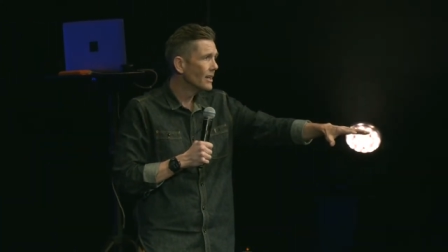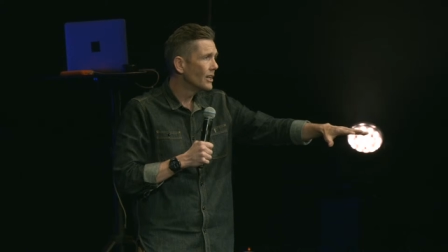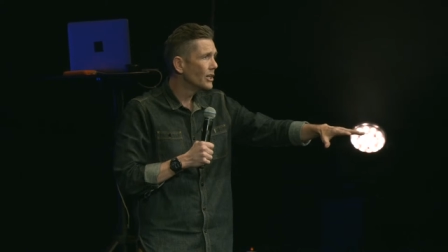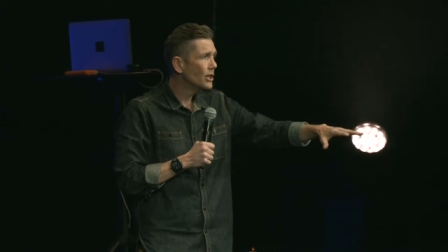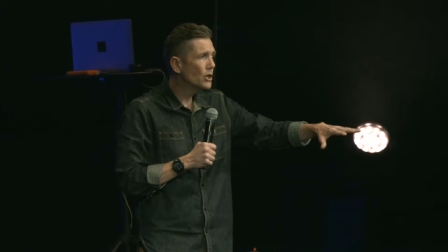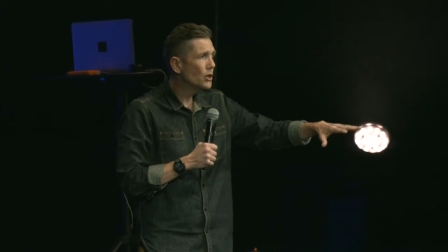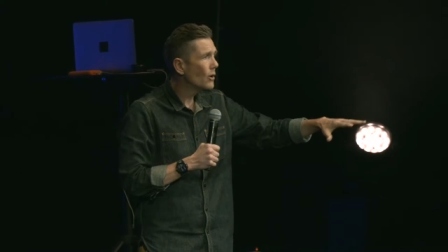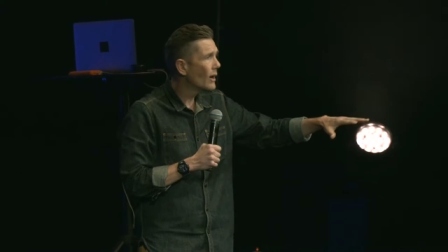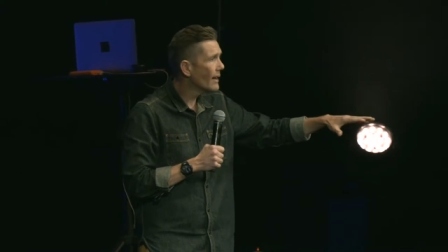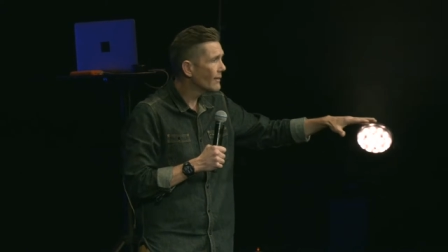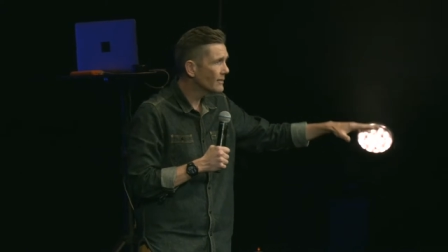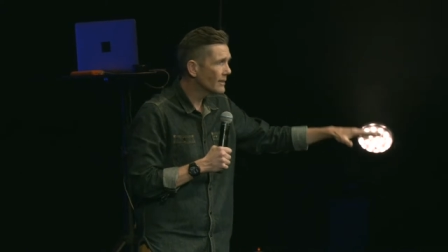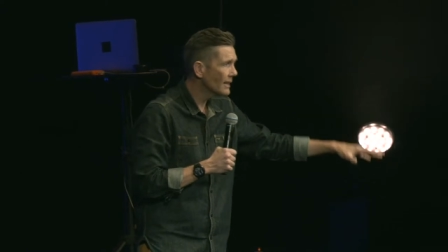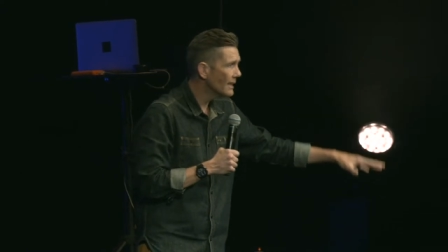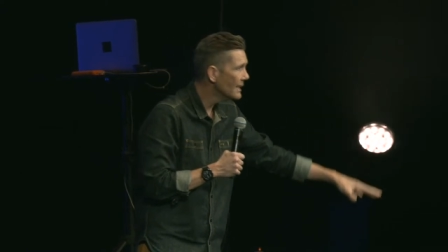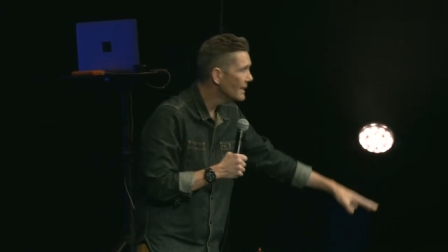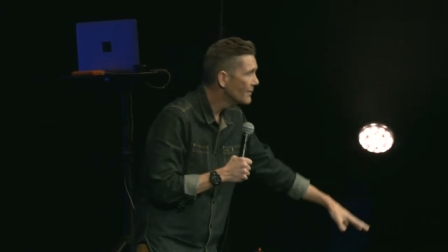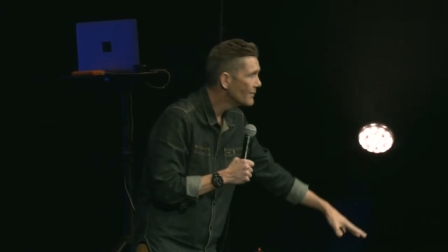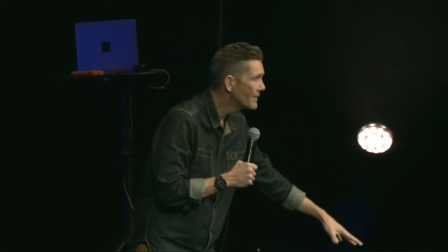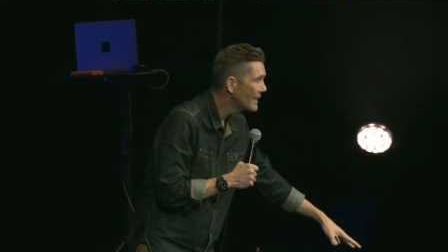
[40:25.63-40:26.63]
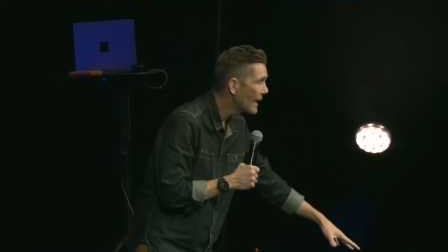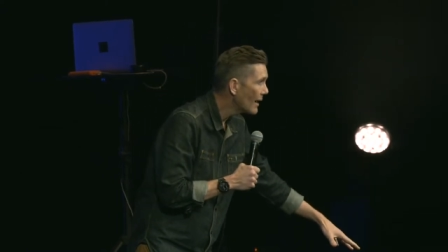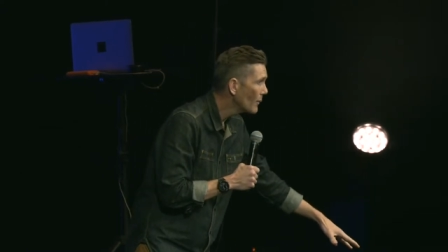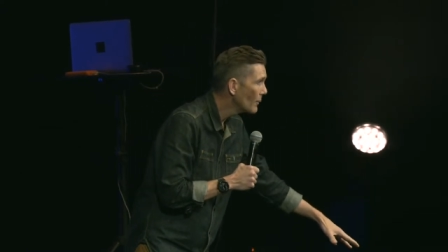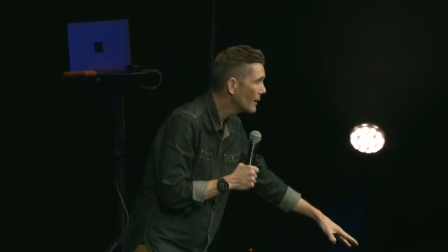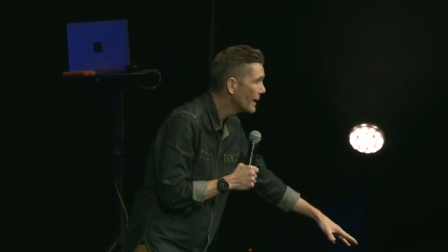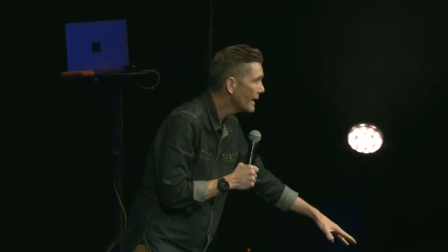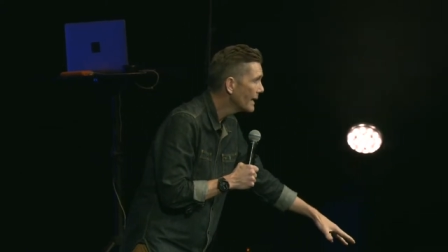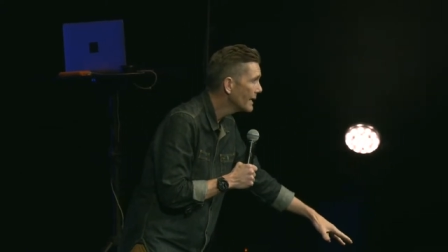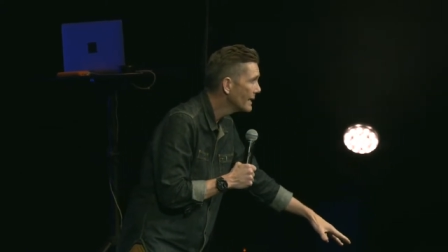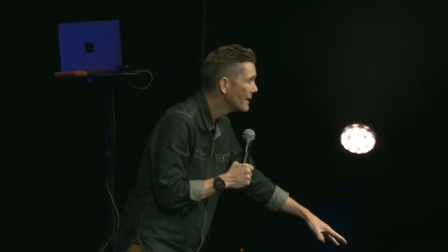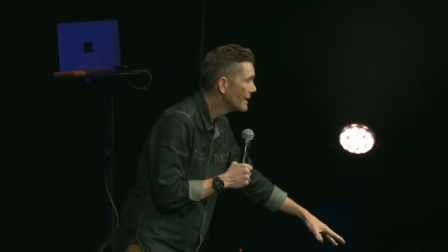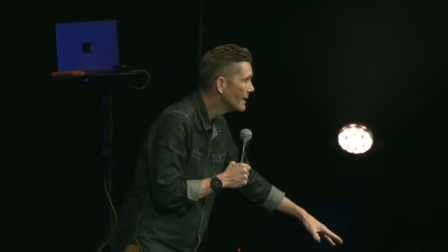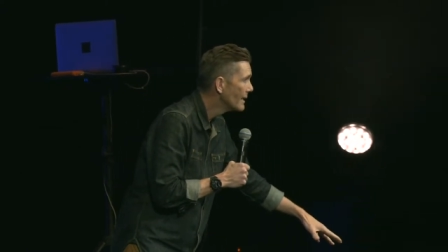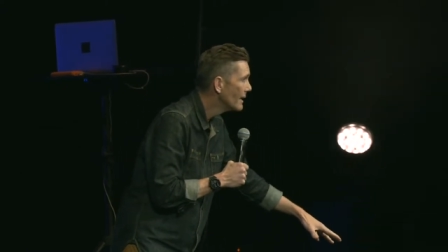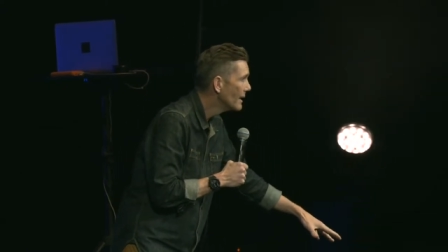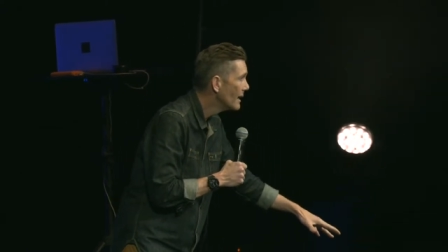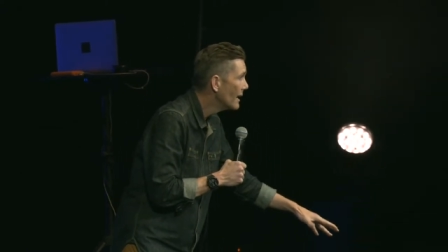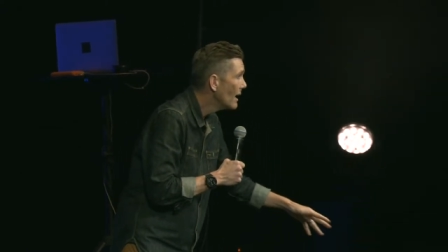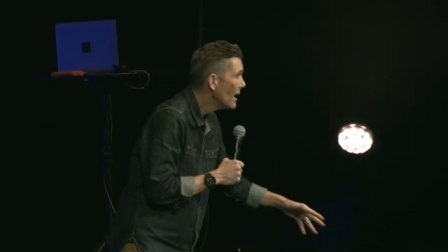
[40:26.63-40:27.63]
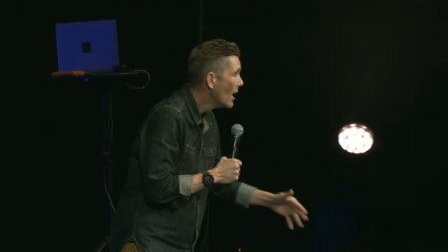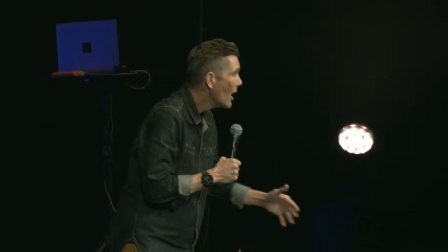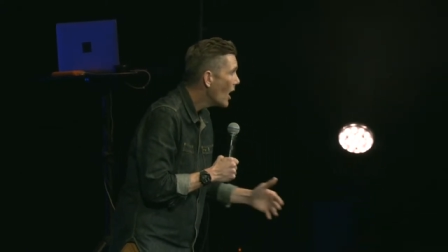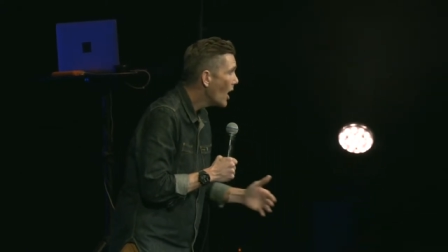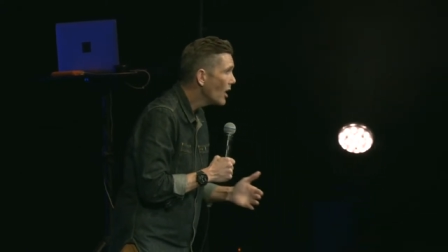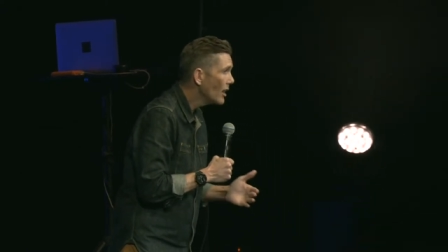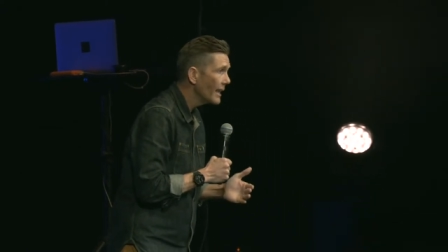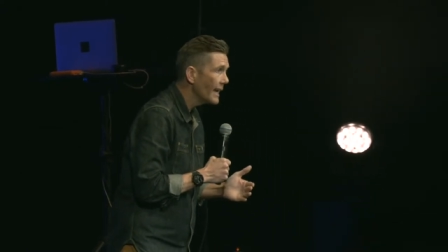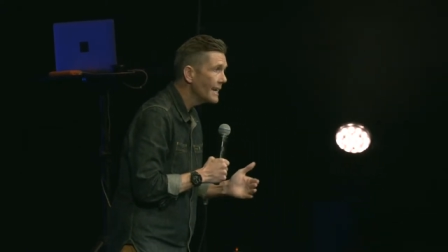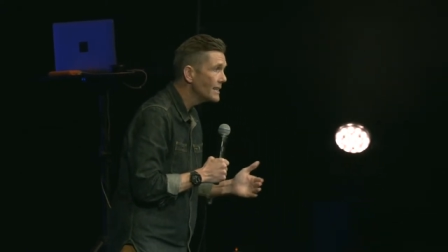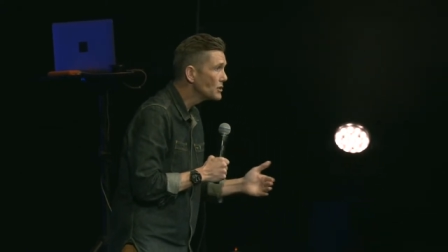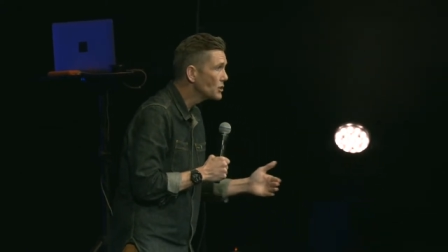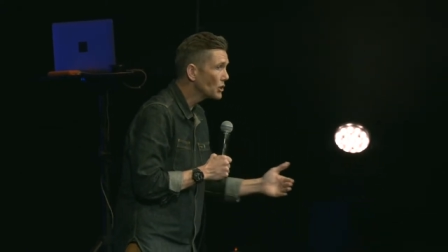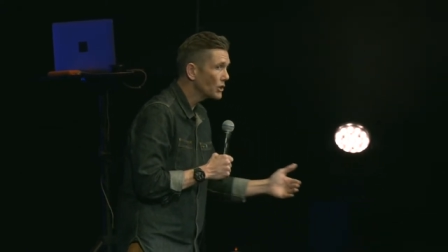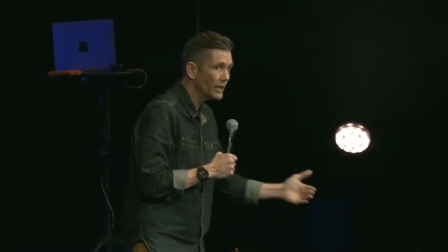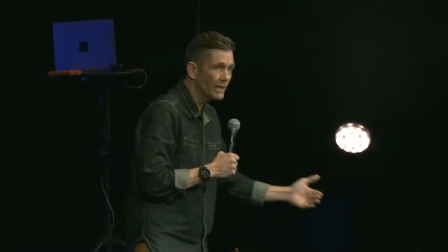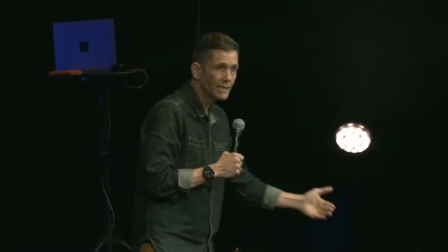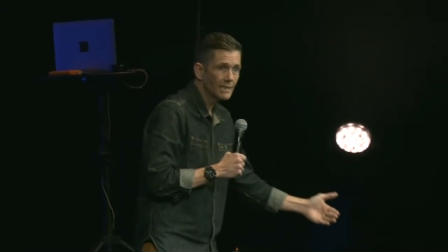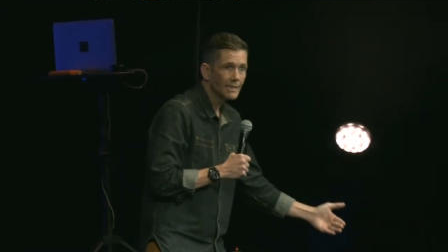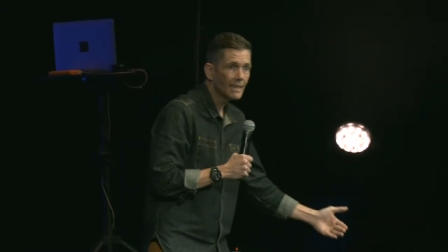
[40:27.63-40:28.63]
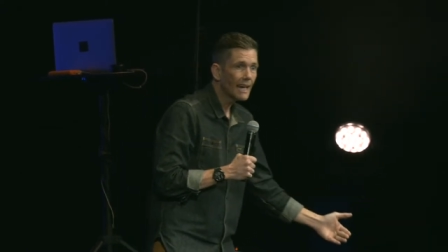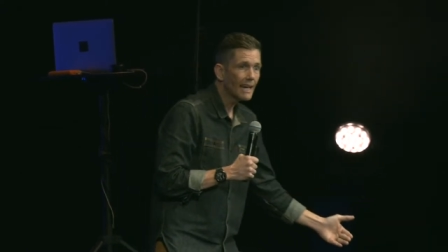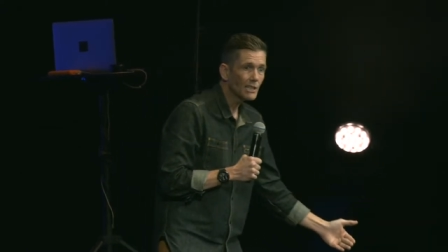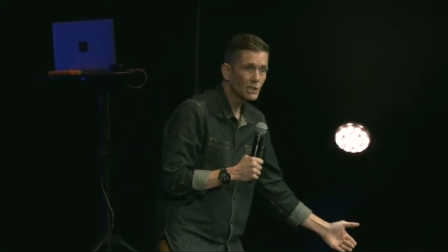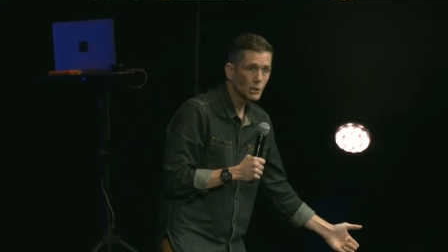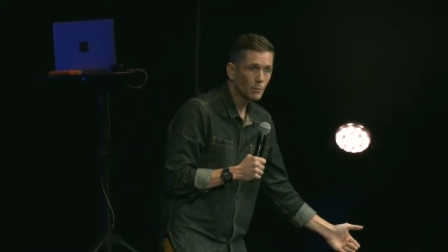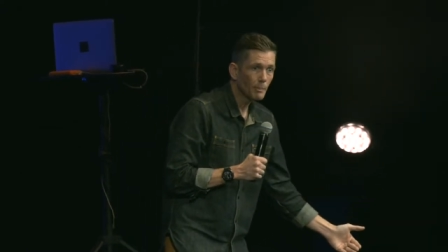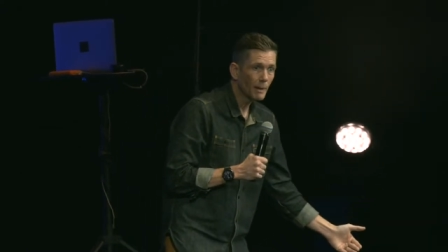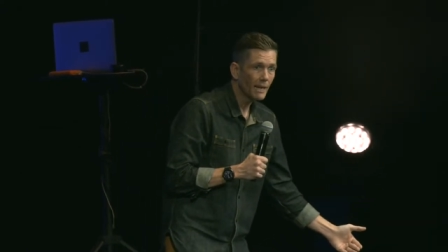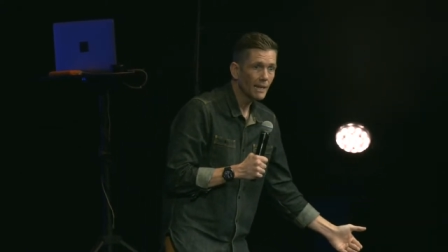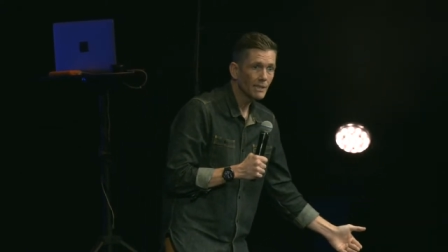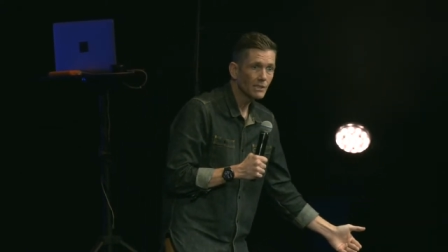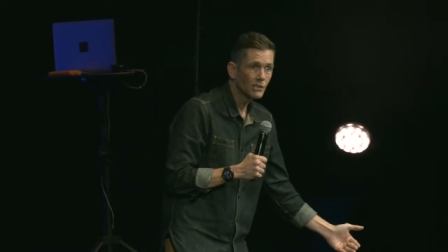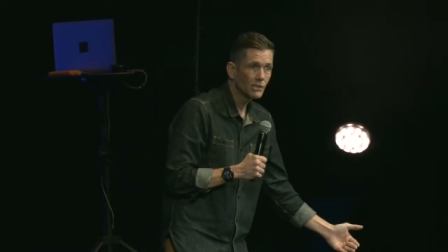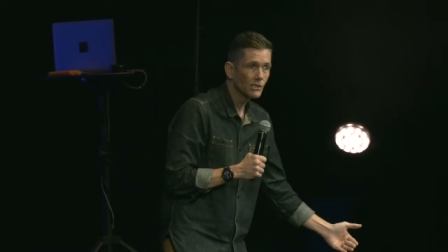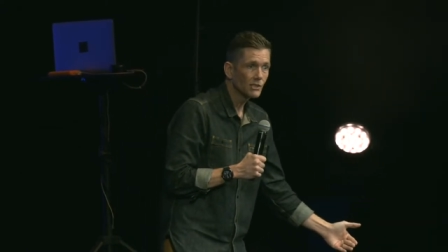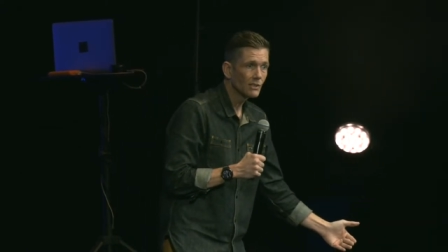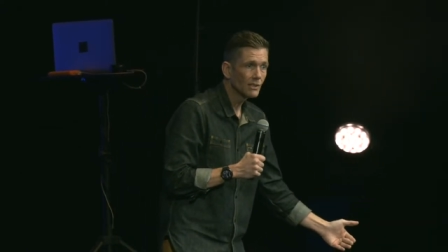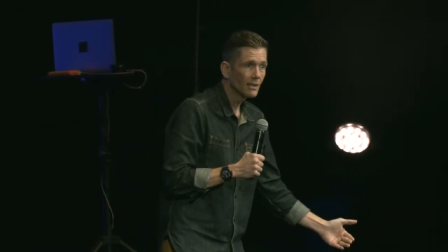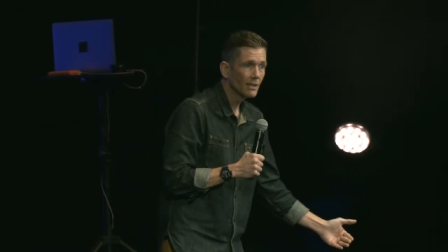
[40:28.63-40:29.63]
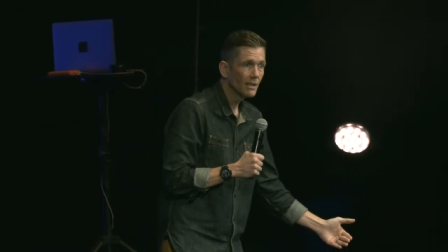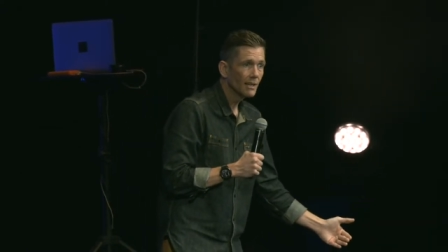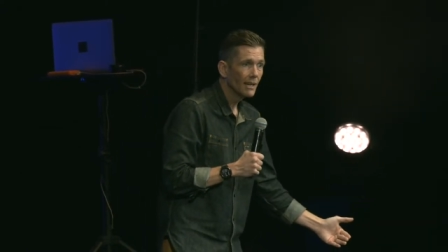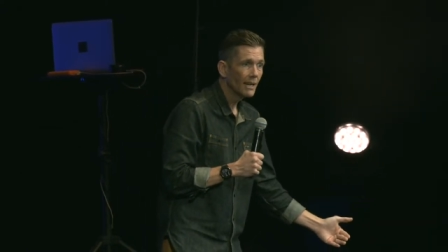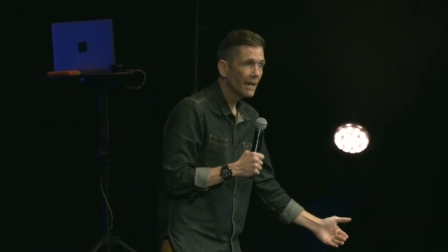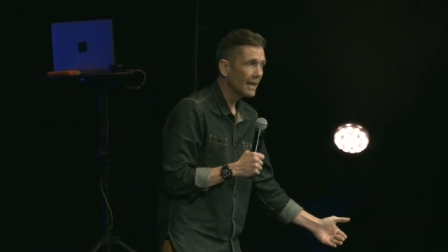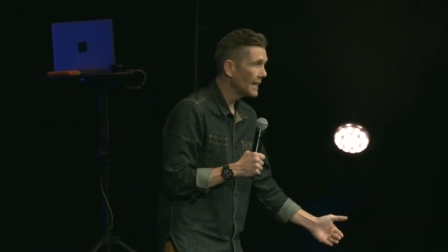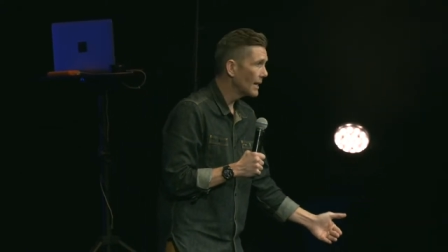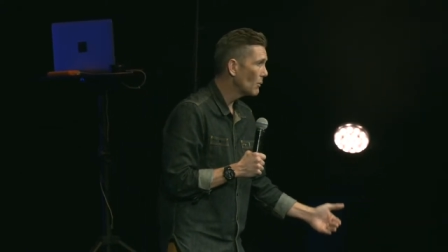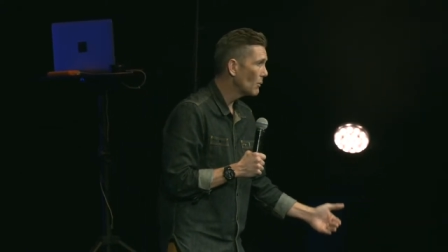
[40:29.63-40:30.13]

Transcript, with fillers: You don't have to live that way. I'll enter into that space and I